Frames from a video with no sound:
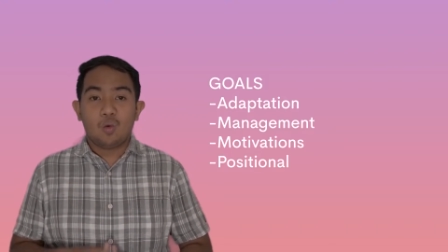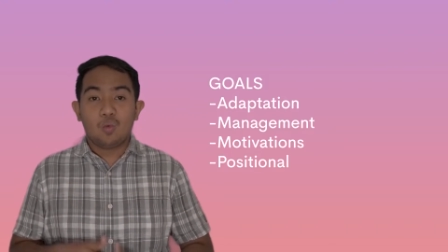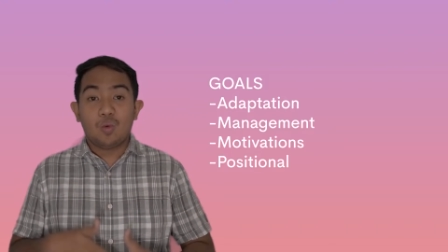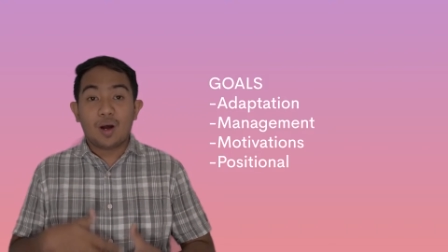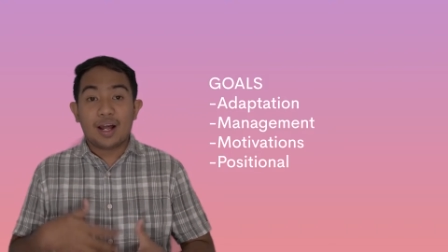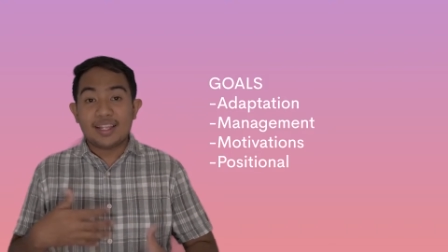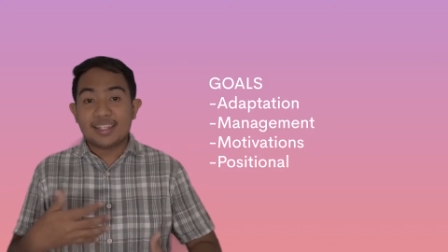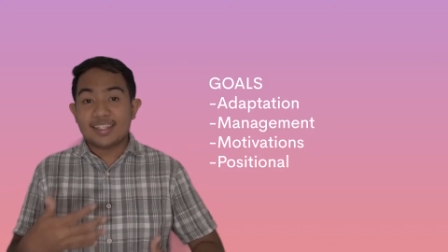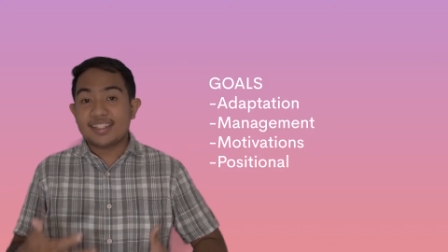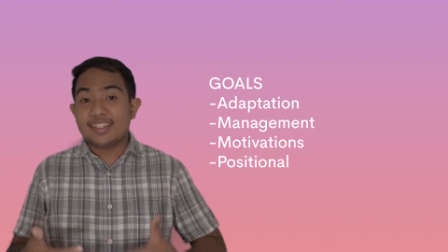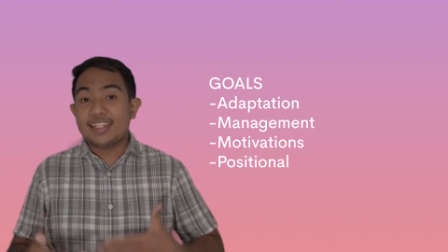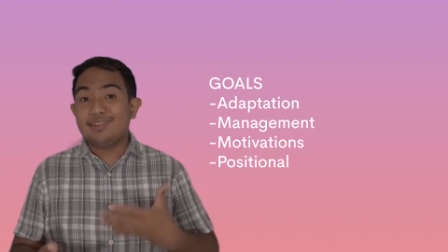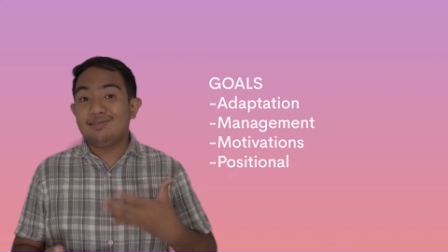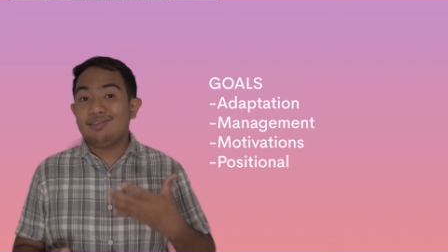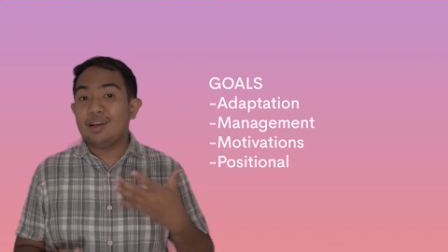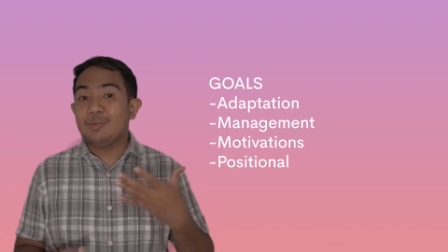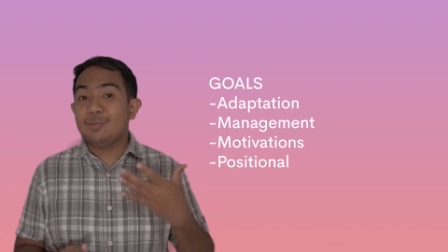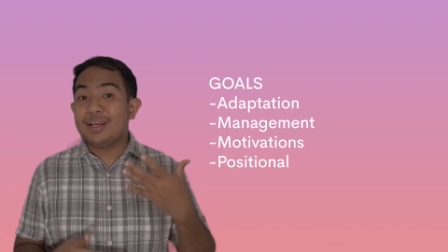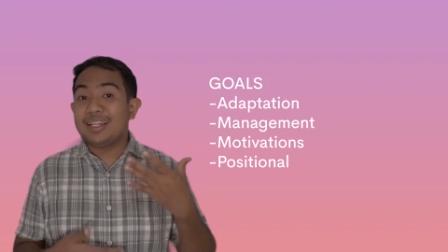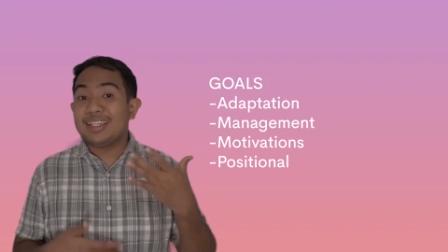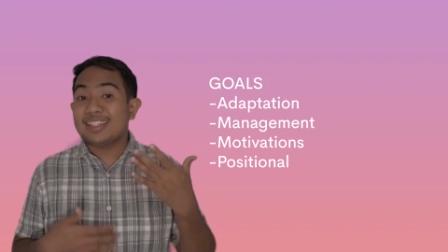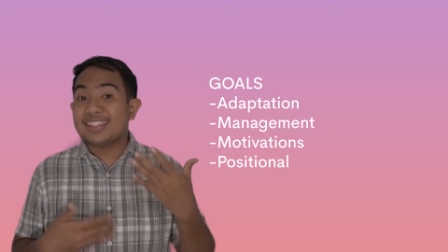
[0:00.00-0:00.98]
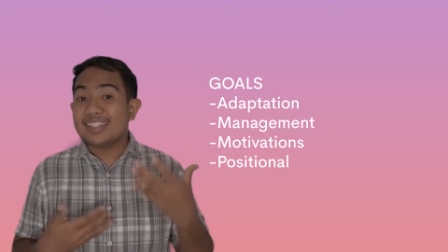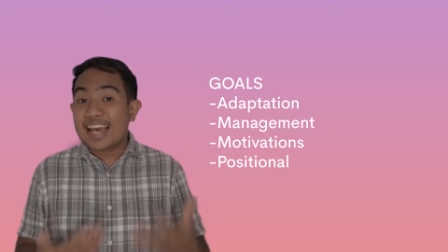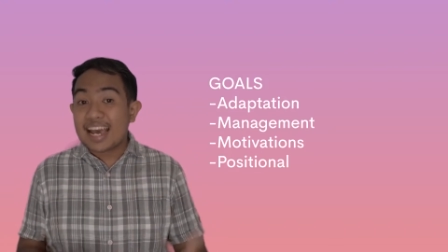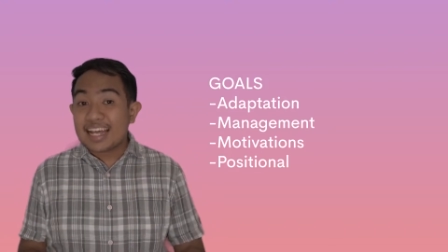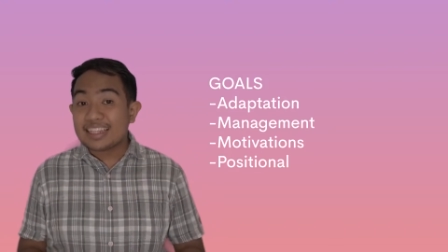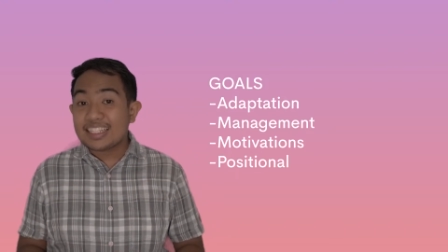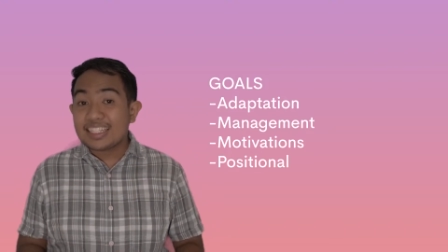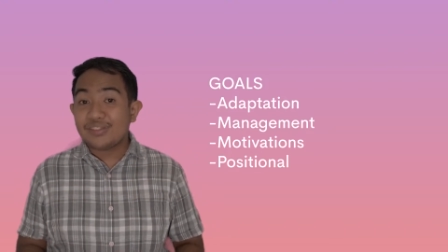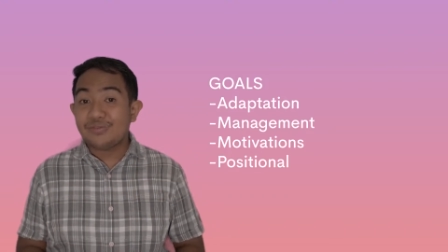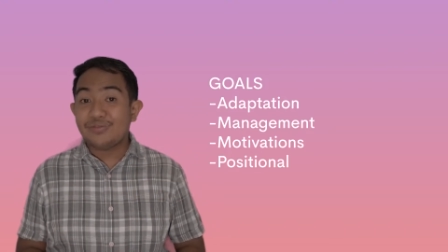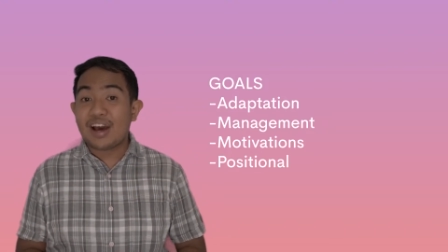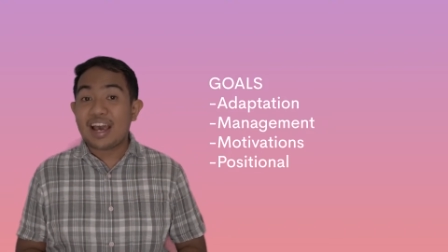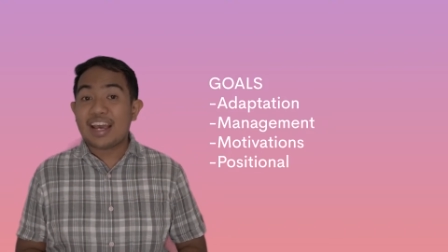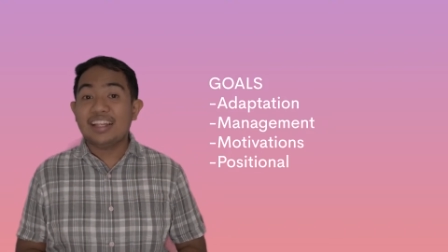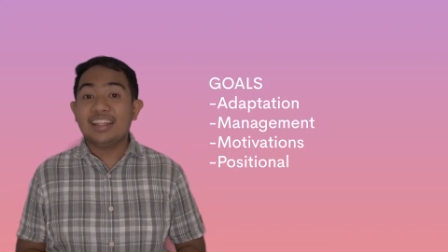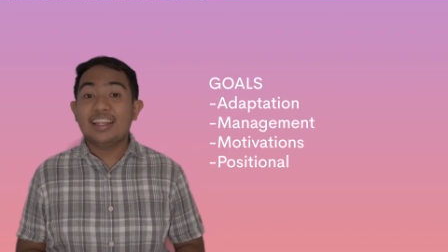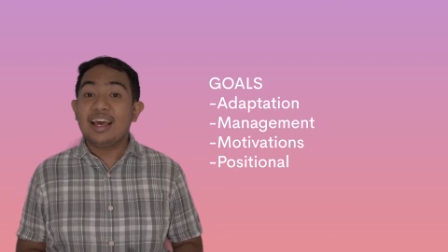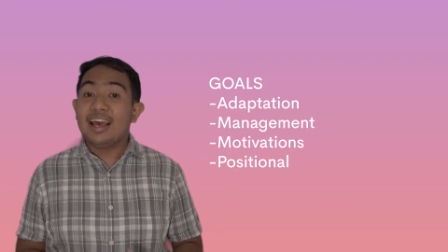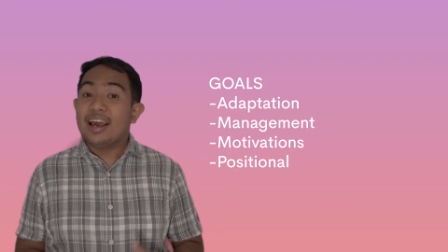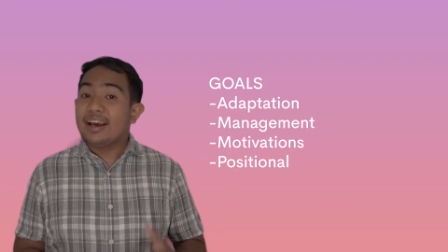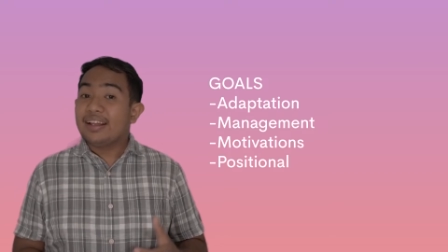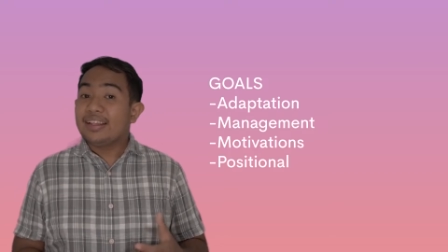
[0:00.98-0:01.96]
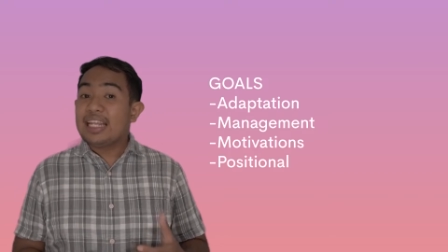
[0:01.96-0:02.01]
Once they remain satisfied,